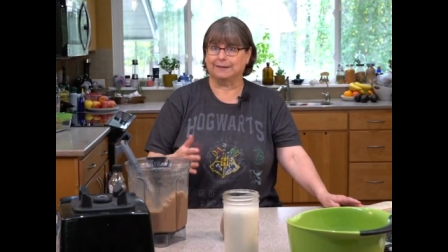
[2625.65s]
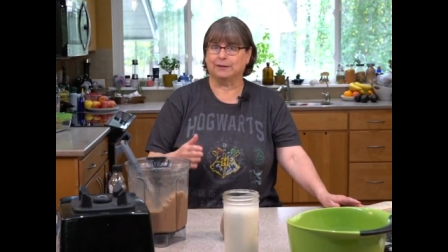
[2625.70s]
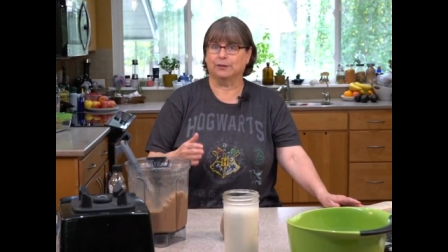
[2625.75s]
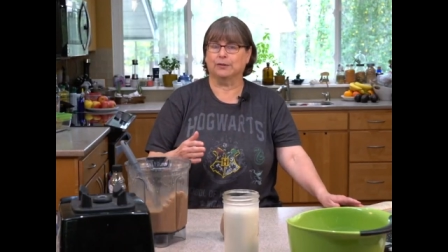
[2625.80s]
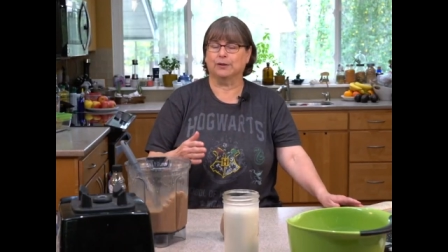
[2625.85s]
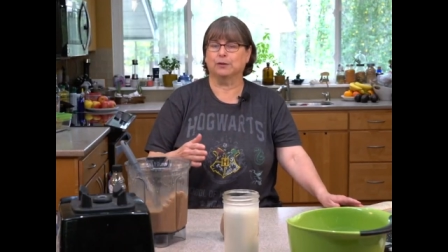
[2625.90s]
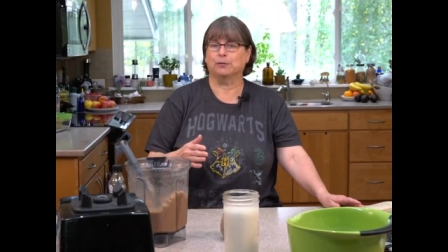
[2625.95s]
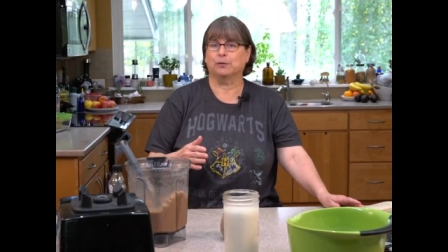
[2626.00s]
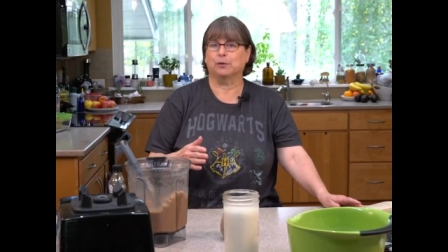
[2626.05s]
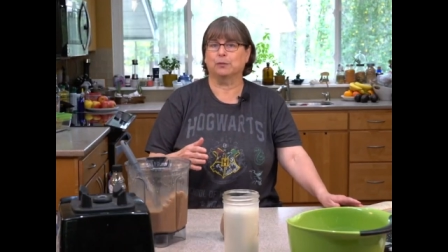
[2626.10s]
So,
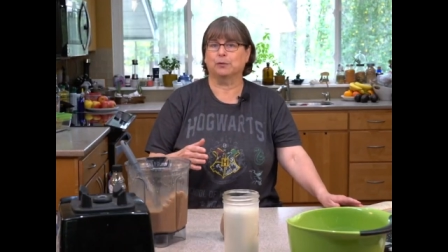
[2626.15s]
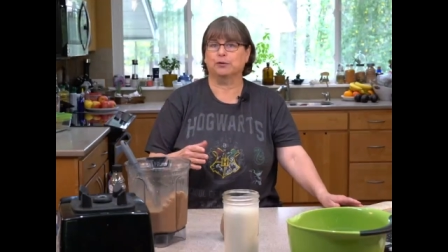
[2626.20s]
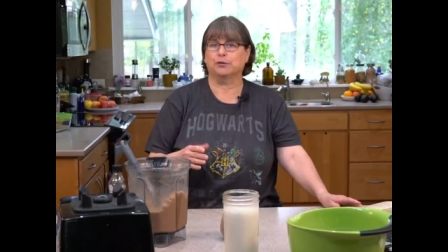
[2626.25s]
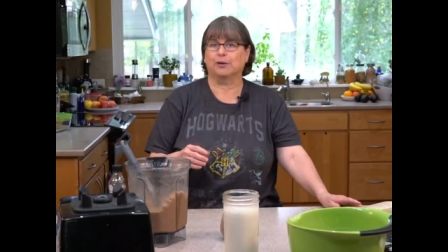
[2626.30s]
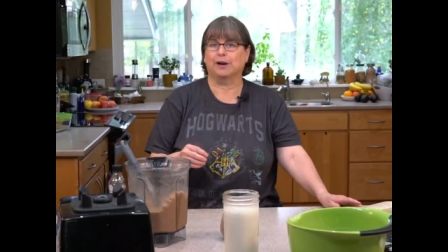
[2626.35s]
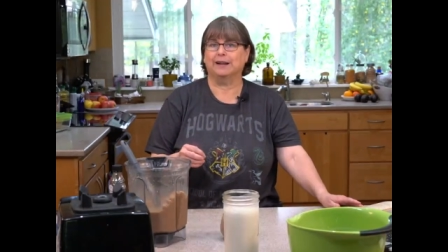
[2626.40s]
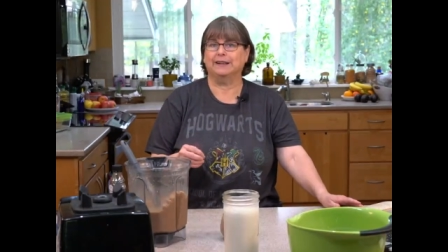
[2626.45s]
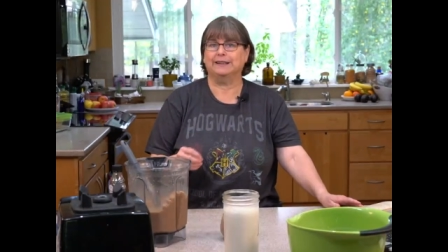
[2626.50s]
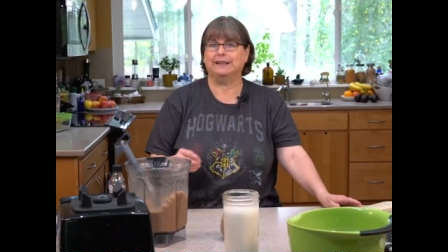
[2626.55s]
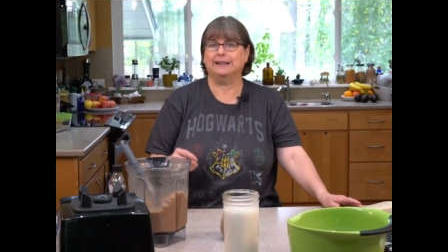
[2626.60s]
therefore, we're
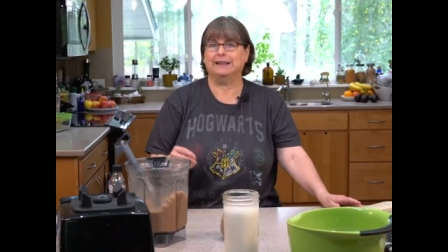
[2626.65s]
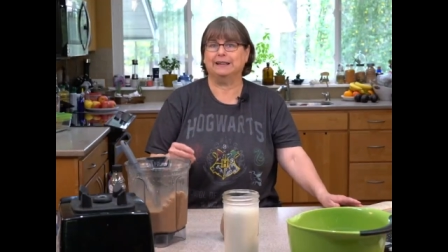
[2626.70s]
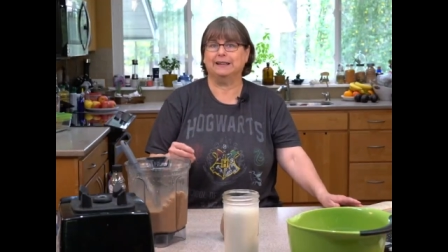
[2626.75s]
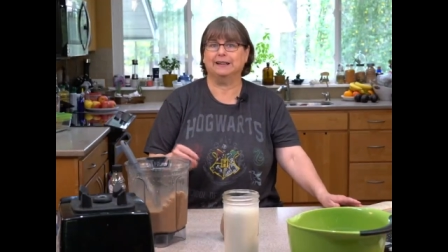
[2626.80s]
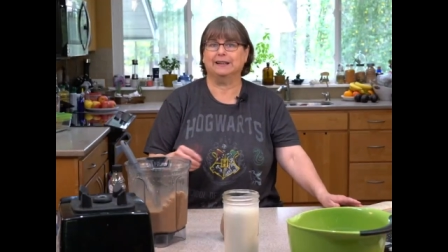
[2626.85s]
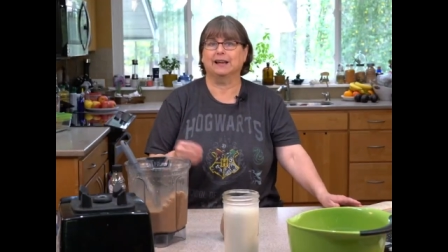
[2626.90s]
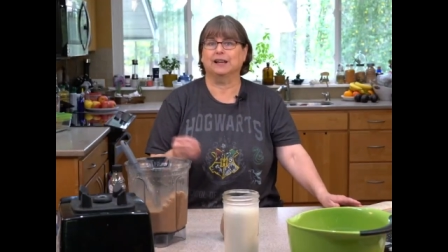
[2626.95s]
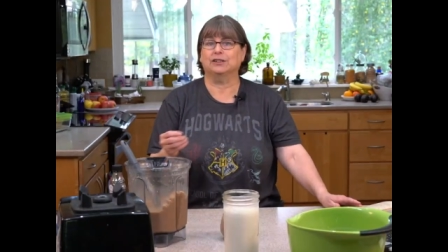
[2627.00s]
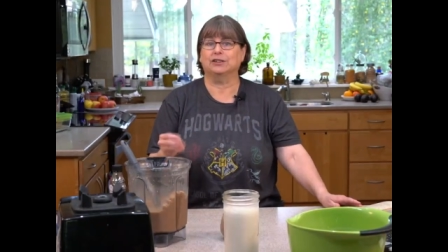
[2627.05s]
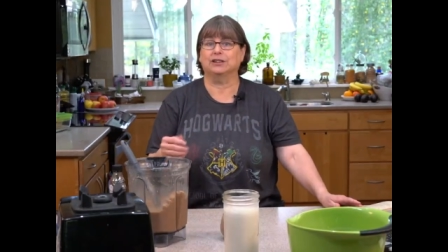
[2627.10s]
trying to
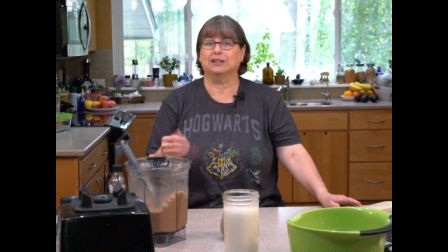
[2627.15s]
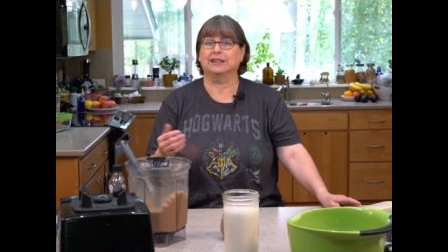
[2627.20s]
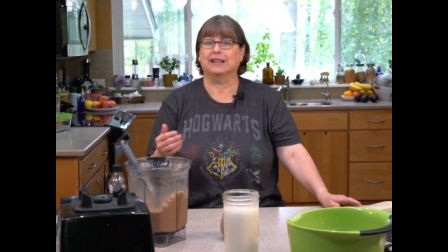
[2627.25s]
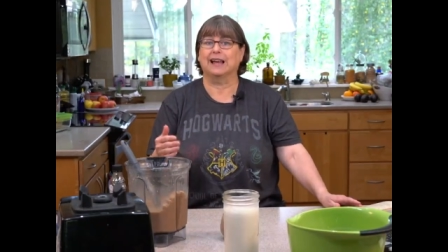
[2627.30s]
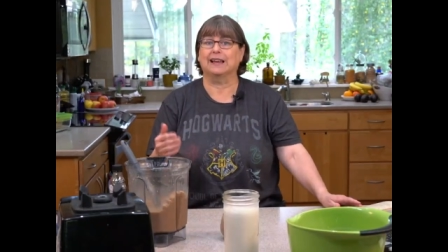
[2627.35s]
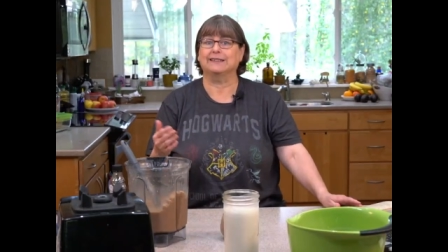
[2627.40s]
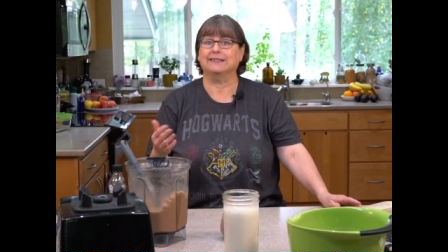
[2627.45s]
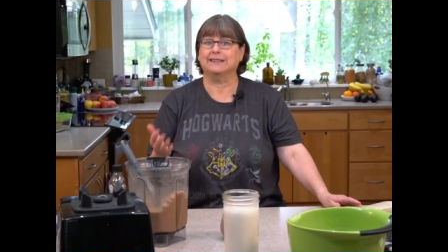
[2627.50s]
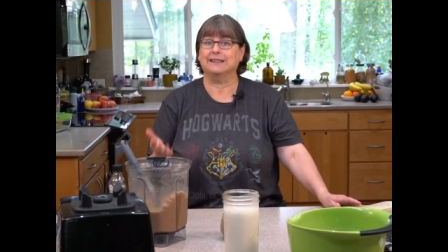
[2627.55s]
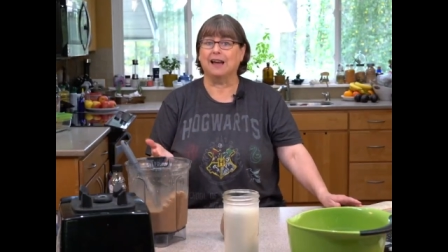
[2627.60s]
eat a little
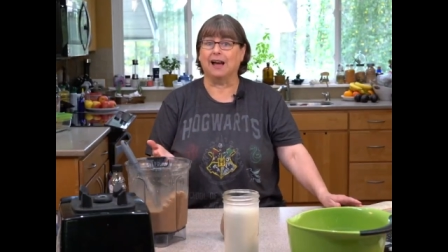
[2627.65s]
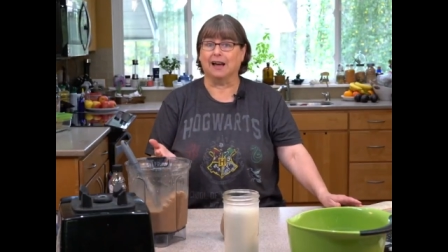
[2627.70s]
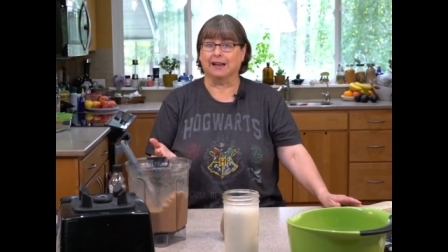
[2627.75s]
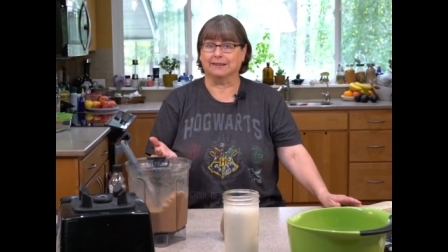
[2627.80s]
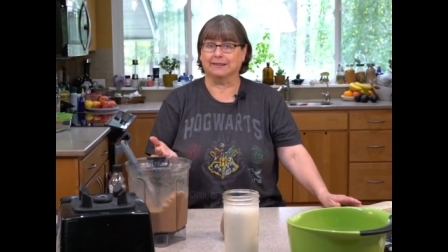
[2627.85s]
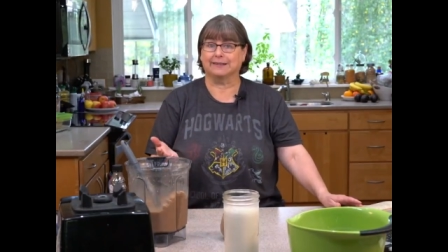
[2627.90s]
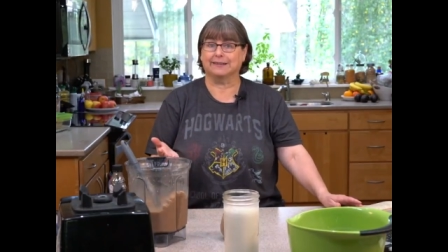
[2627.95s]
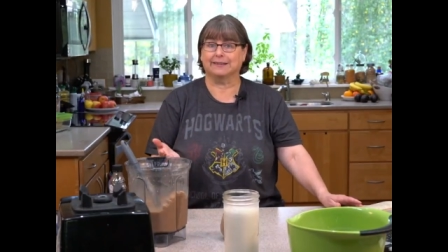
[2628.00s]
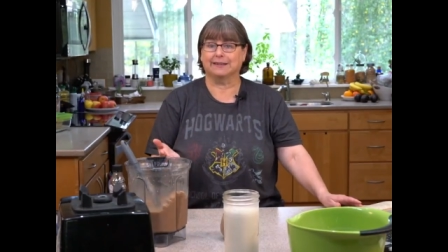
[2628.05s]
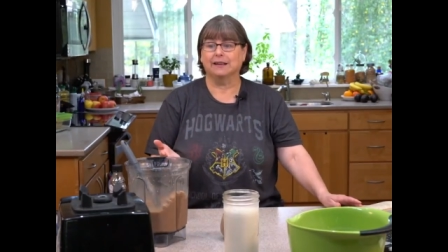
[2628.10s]
less
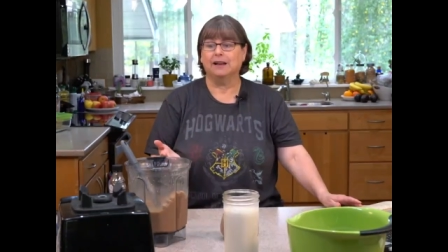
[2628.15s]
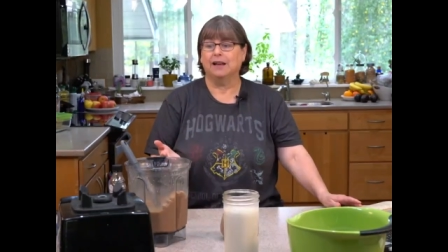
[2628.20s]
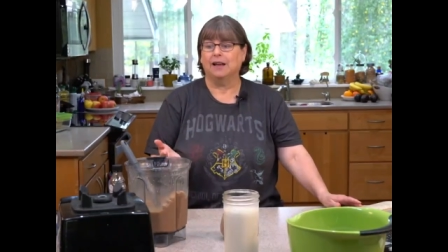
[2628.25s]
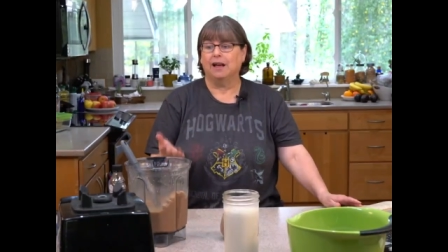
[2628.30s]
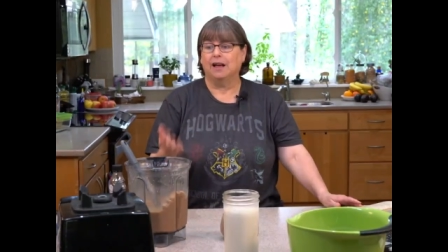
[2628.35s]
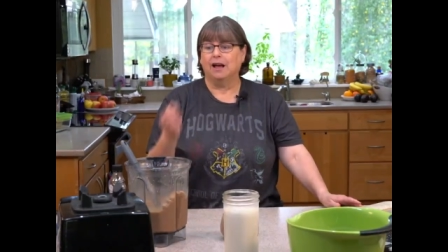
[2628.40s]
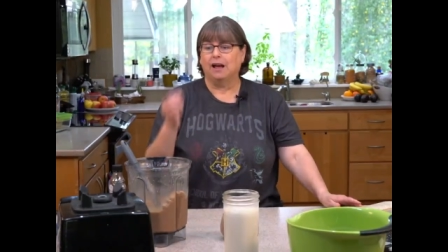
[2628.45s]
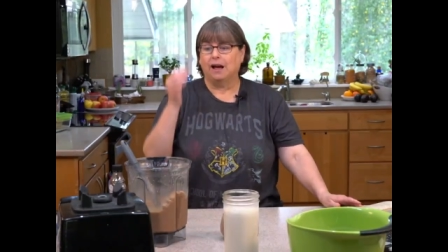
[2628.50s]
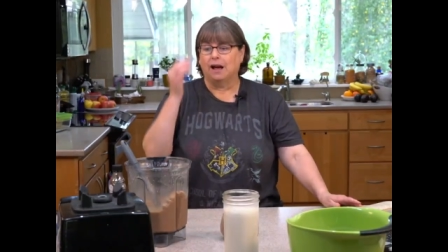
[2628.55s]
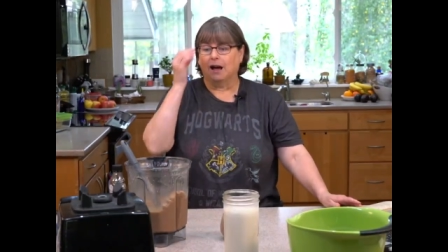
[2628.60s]
nuts.
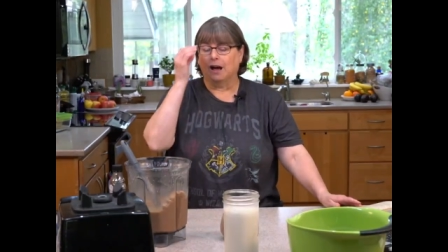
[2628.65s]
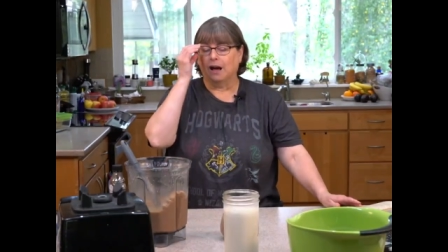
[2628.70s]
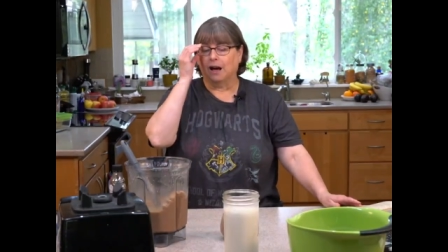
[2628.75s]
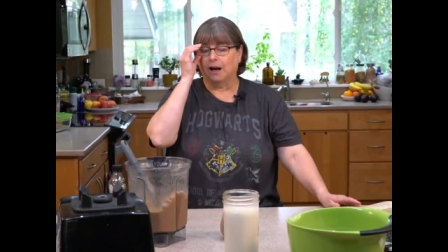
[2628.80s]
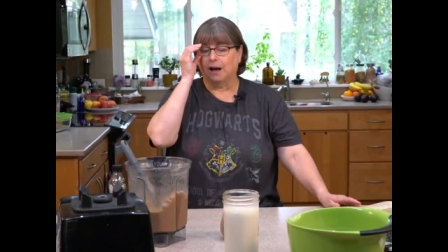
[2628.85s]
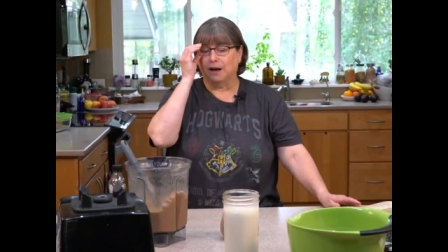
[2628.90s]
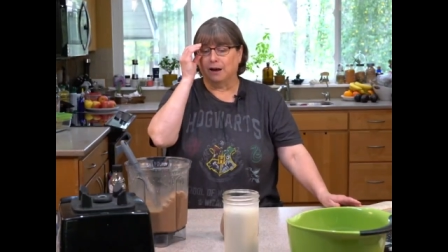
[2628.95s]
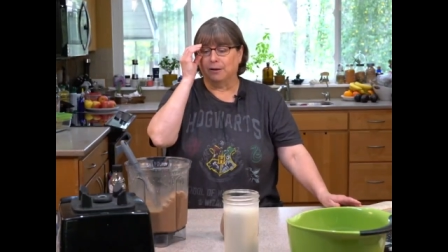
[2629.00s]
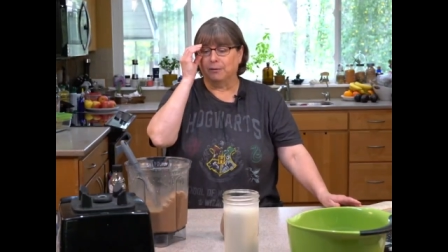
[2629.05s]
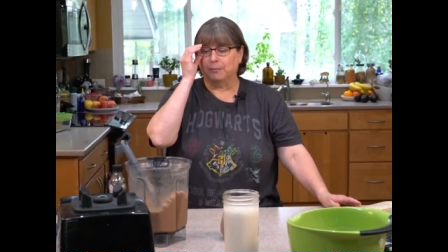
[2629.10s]

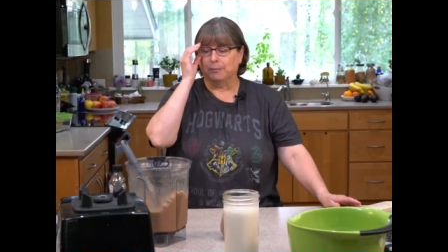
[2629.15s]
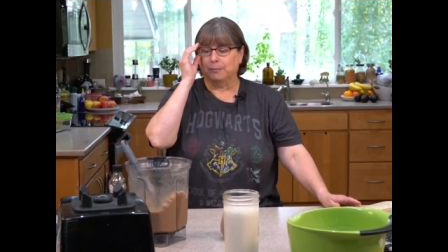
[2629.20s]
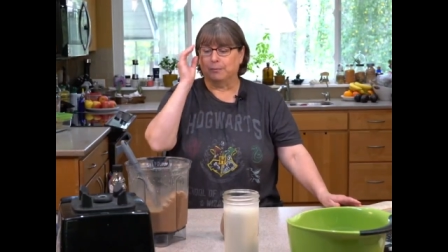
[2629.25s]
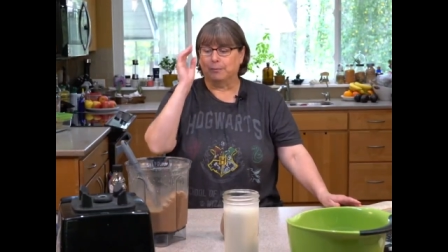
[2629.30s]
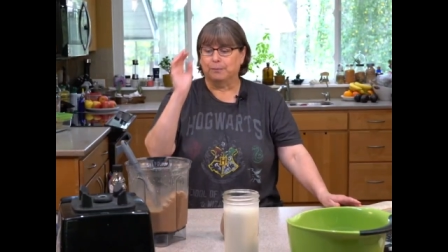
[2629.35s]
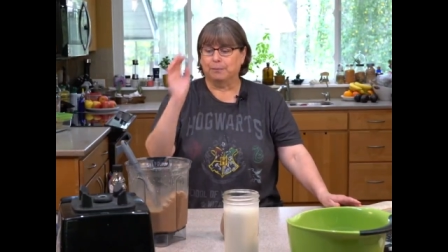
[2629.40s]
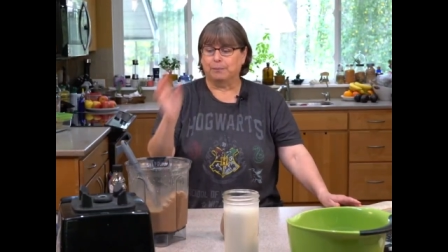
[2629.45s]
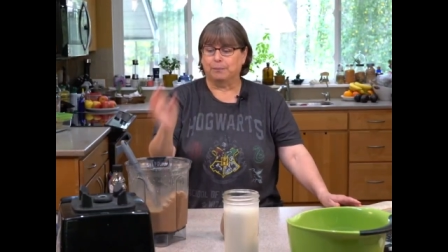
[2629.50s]
Um,